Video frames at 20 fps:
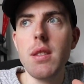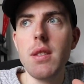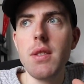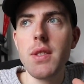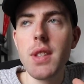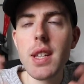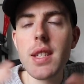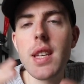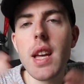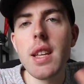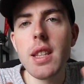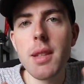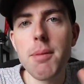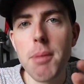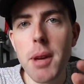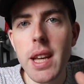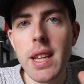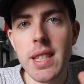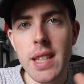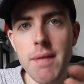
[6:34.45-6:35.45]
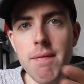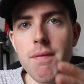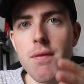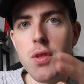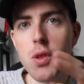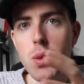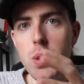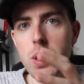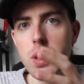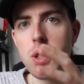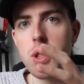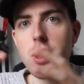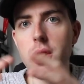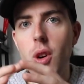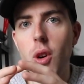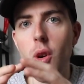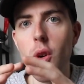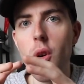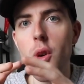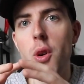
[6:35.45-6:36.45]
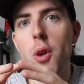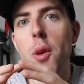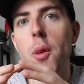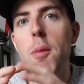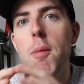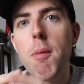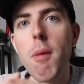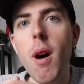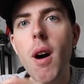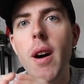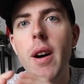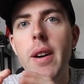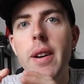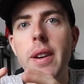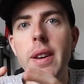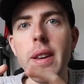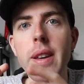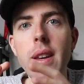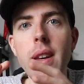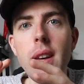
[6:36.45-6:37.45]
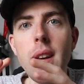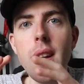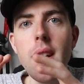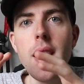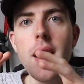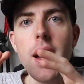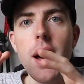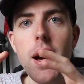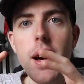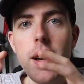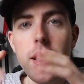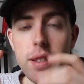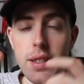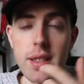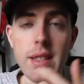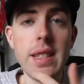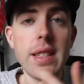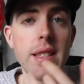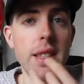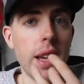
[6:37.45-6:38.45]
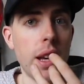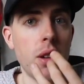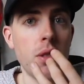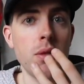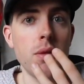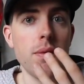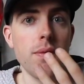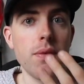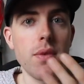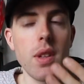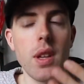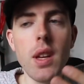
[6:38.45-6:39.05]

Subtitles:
this had the biggest influence on my CTL.